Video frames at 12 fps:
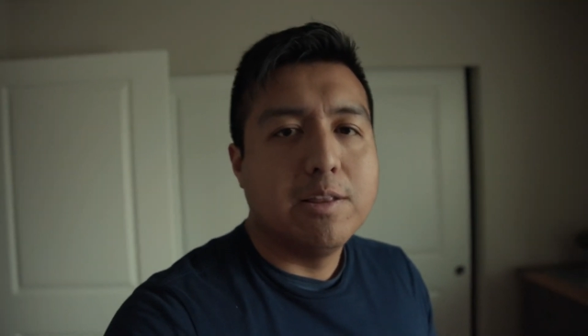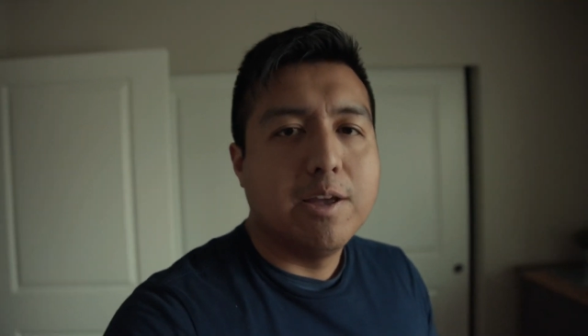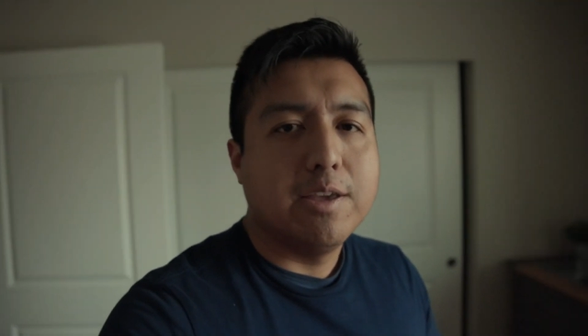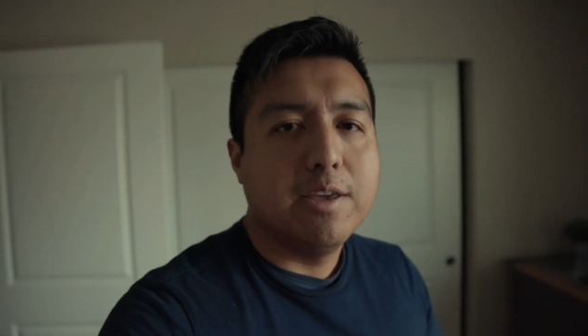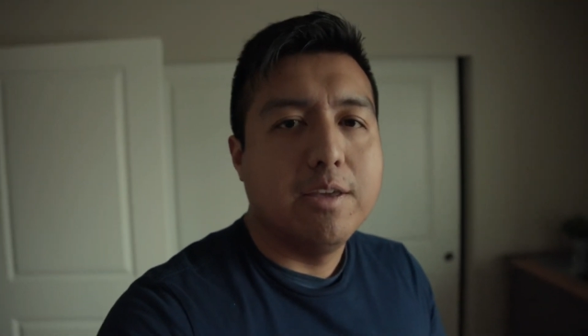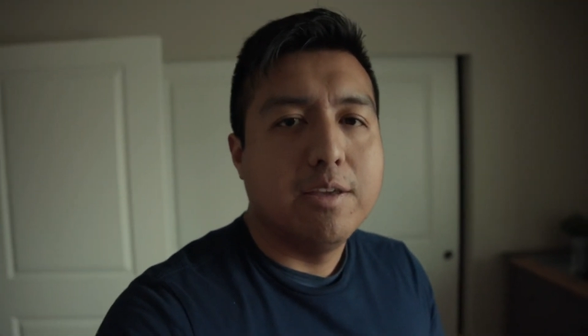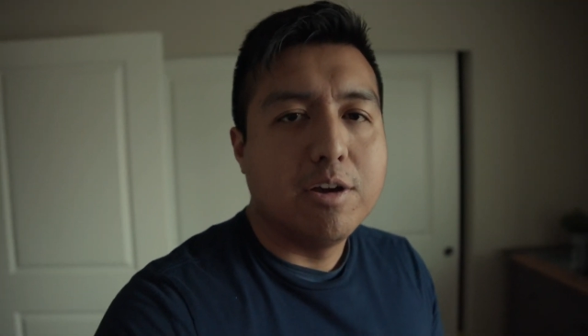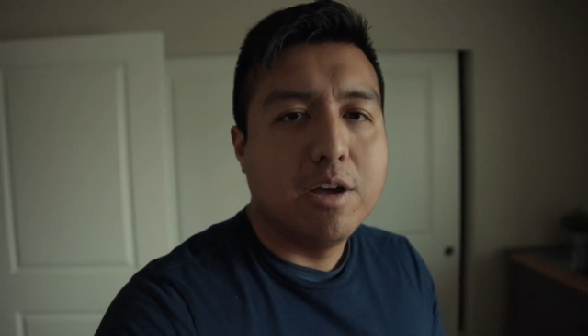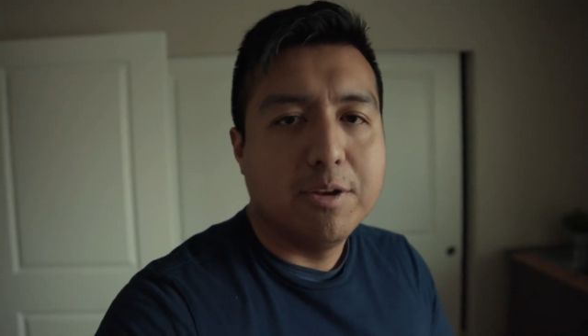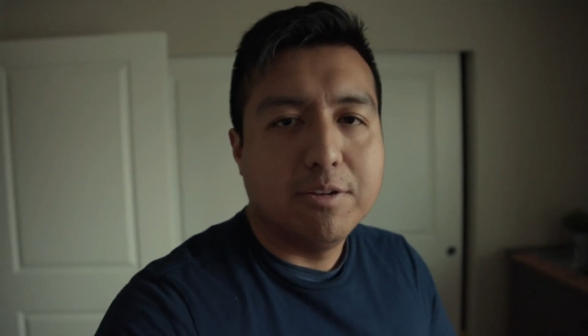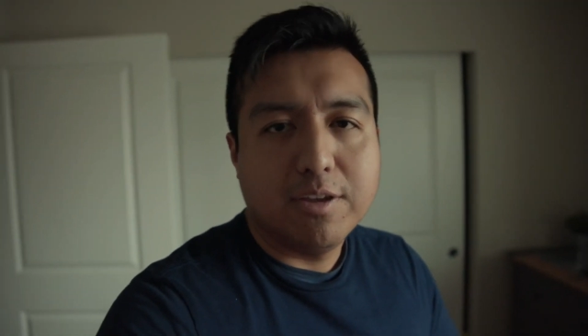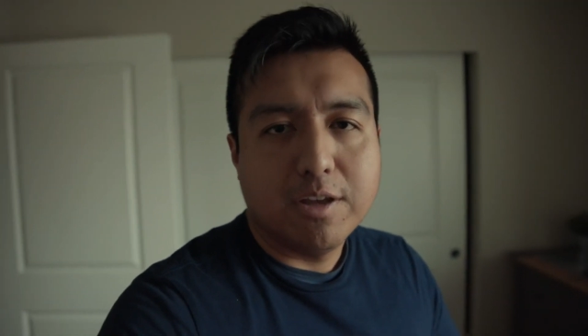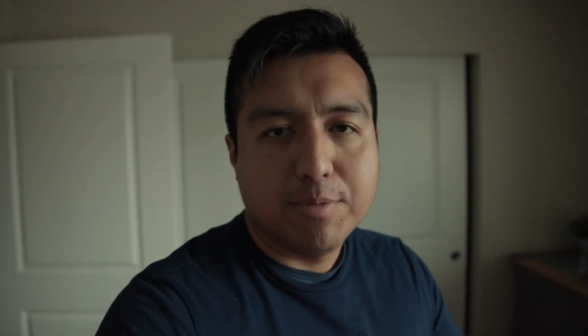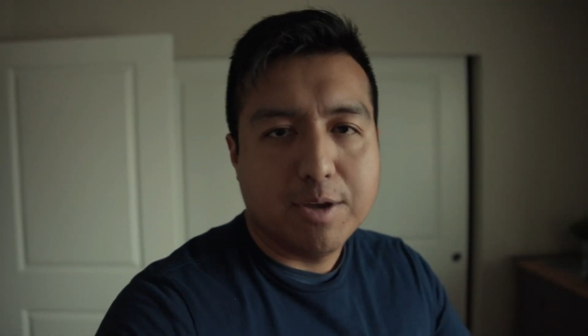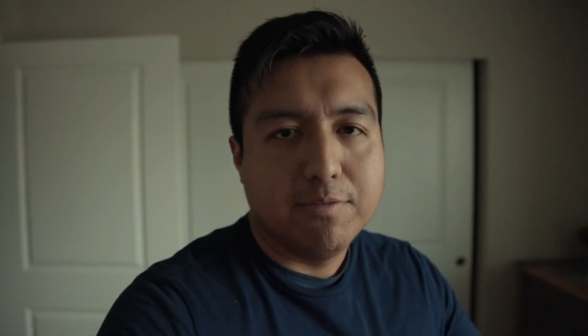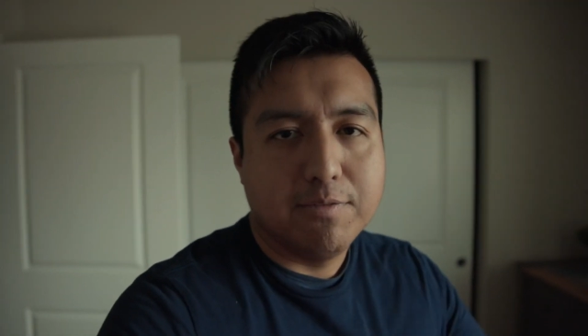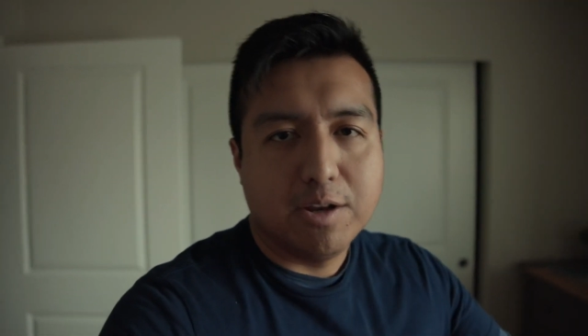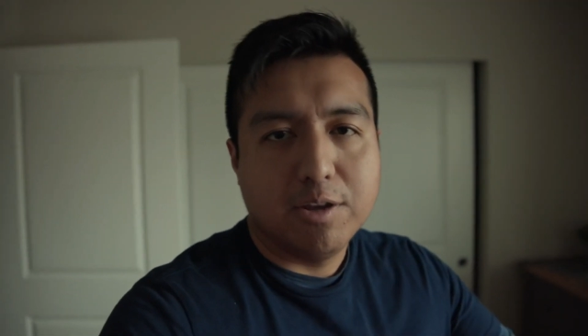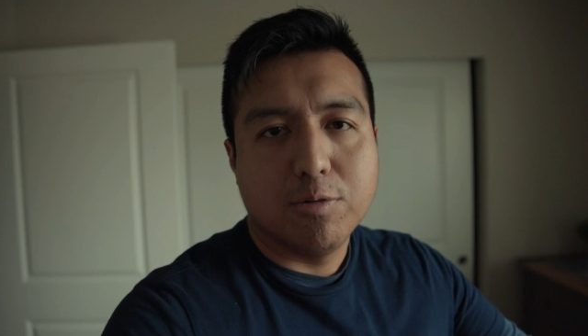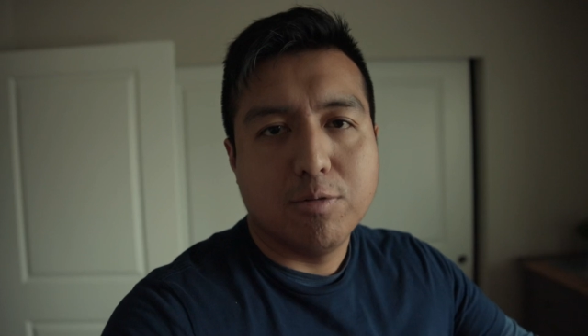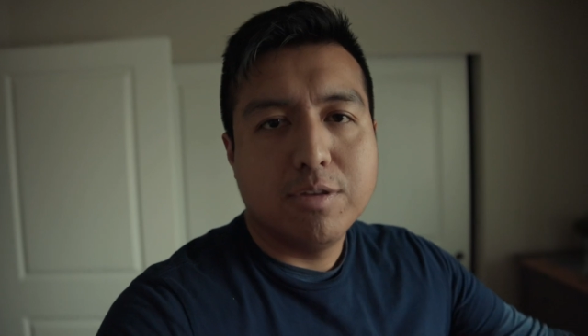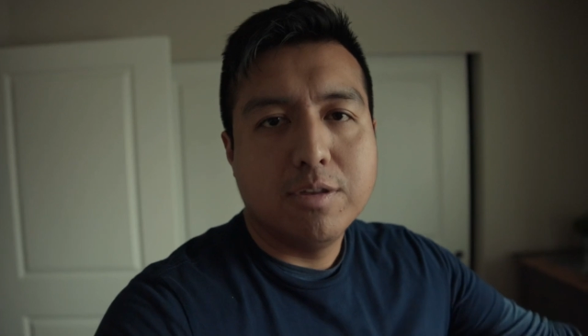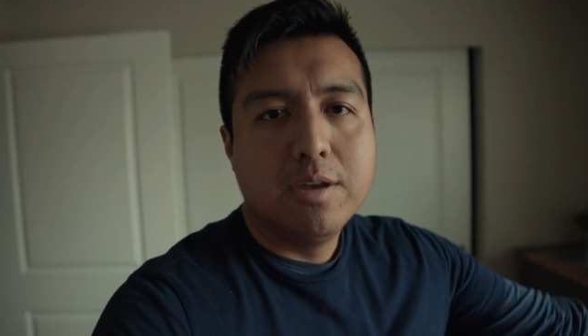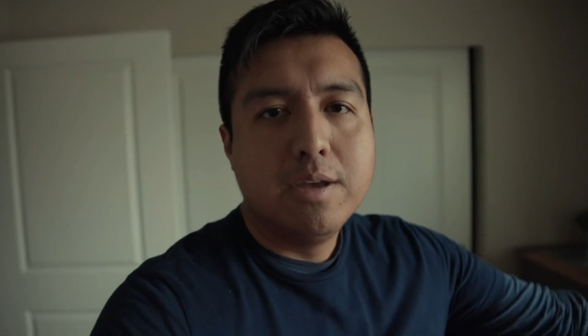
liking, commenting on my videos.